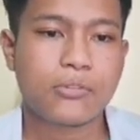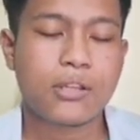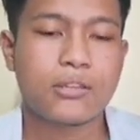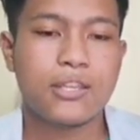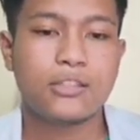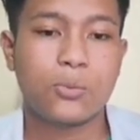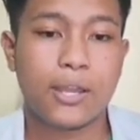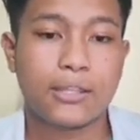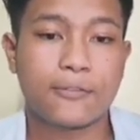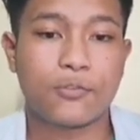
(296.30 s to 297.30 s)
This is
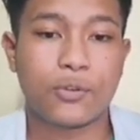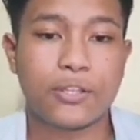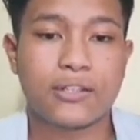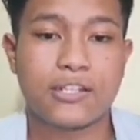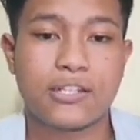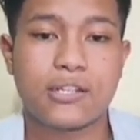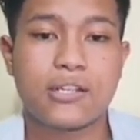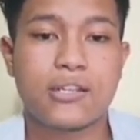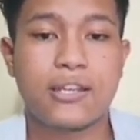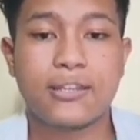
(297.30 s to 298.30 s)
where the fluid reaches
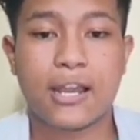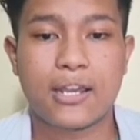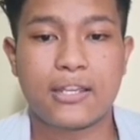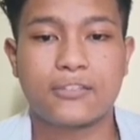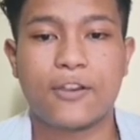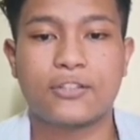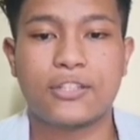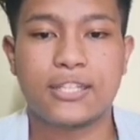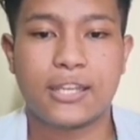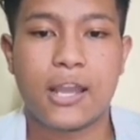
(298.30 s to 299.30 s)
its highest
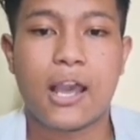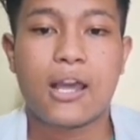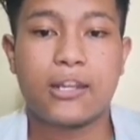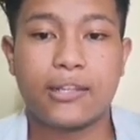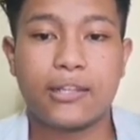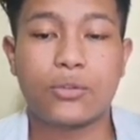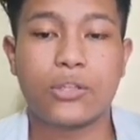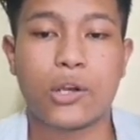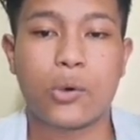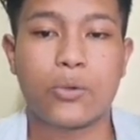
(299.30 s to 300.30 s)
velocity, leading to
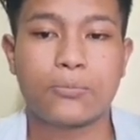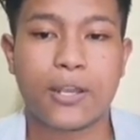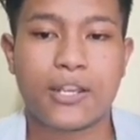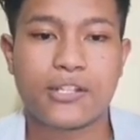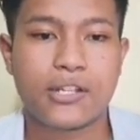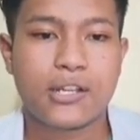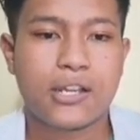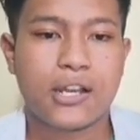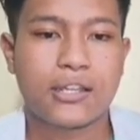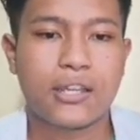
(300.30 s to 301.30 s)
the lowest pressure,
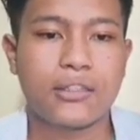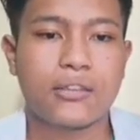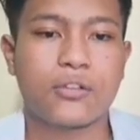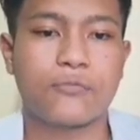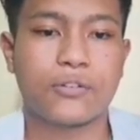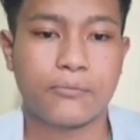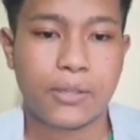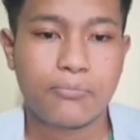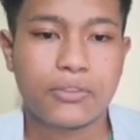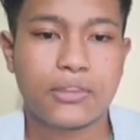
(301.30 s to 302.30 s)
again
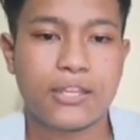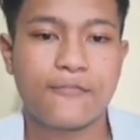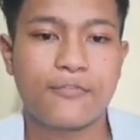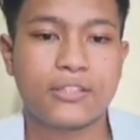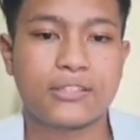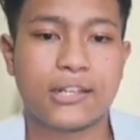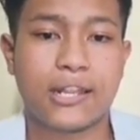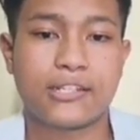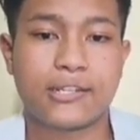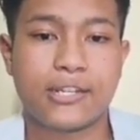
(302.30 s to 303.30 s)
confirming the inverse
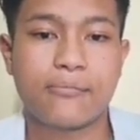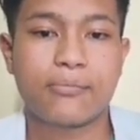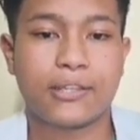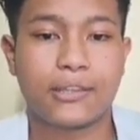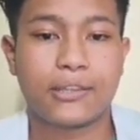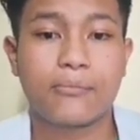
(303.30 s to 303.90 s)
relationship predicted